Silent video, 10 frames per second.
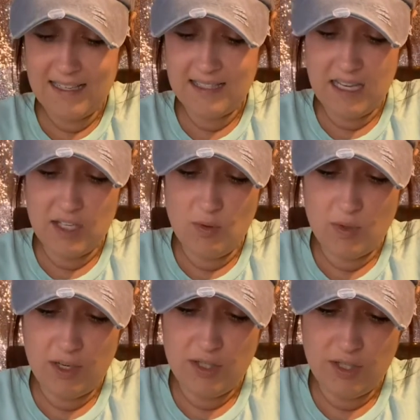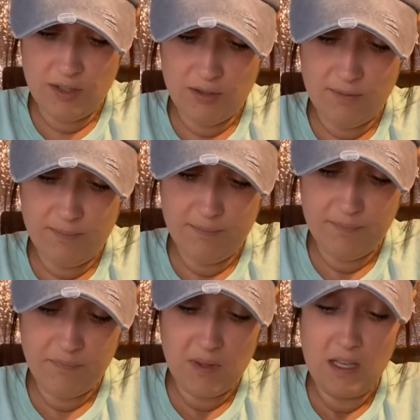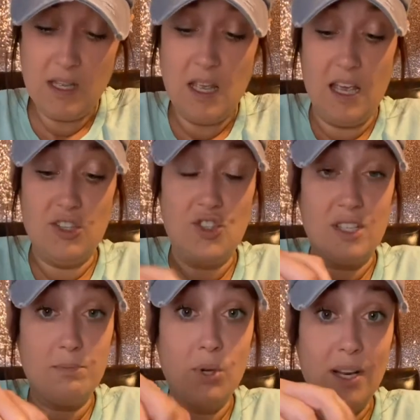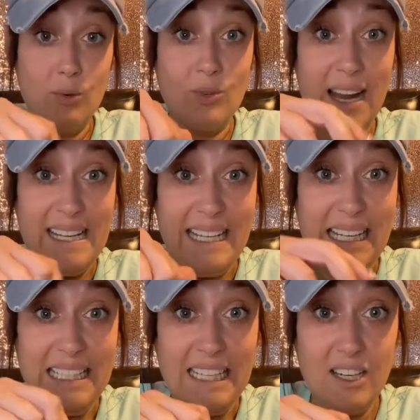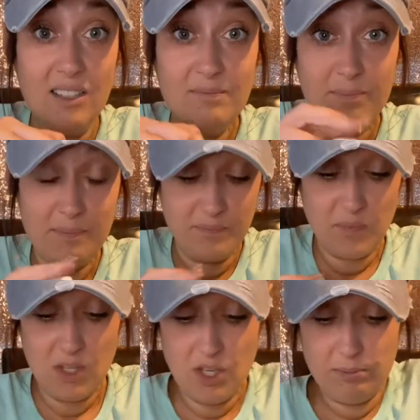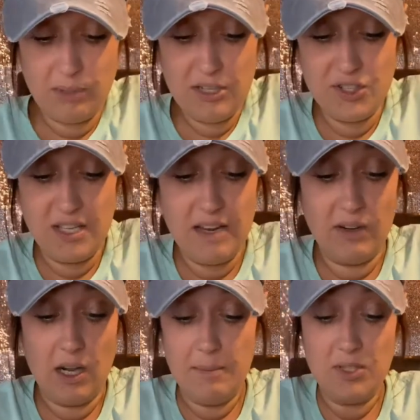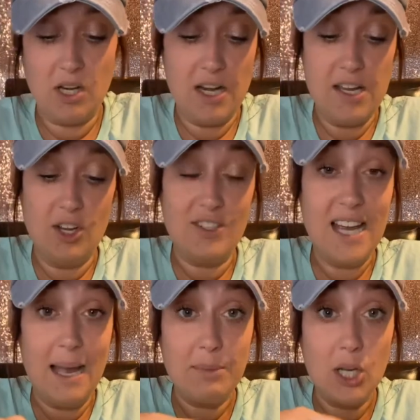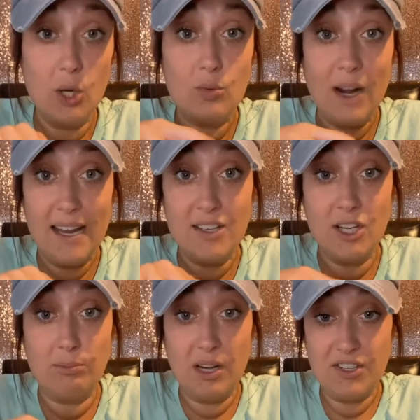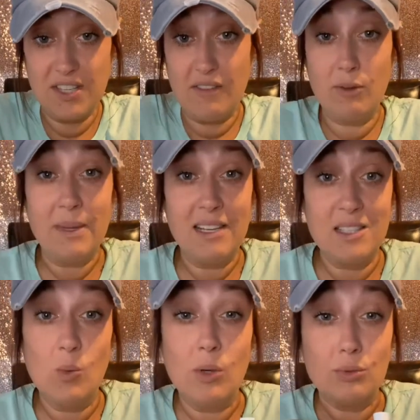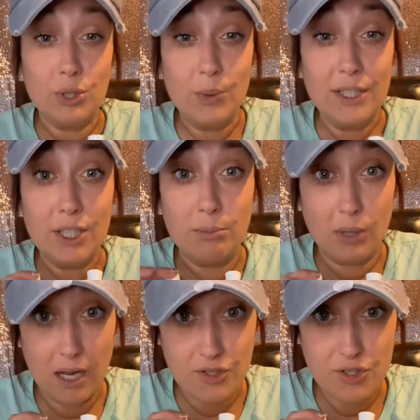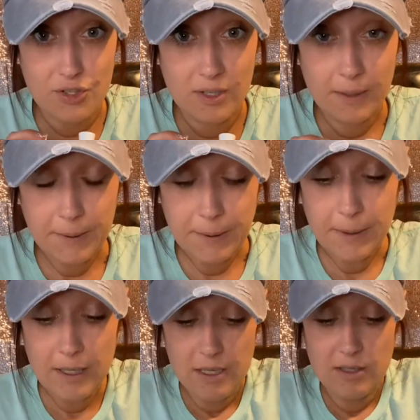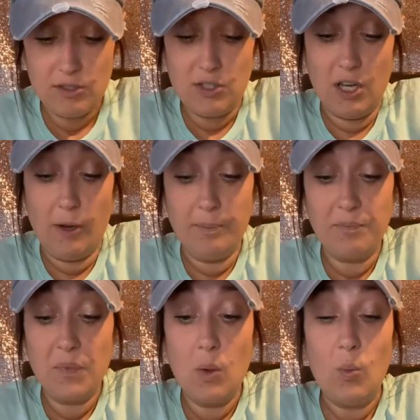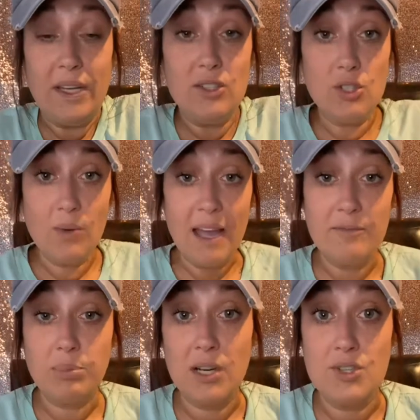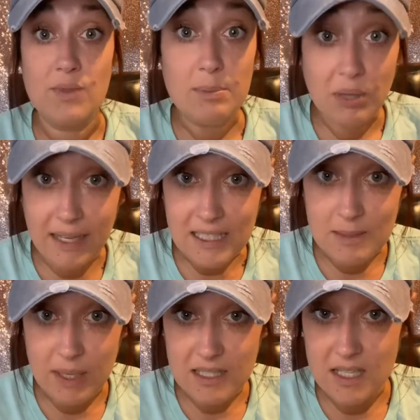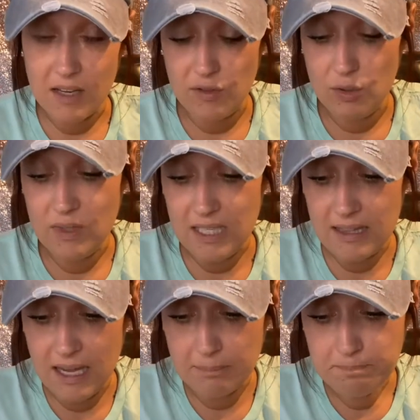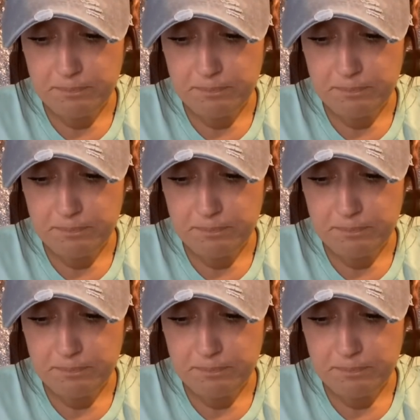thing you want to do is just put it right in here, your brush saver, I'm sorry, your top coat right into your brush saver, because it will ruin your brush. So we do have brush replacements if you need them.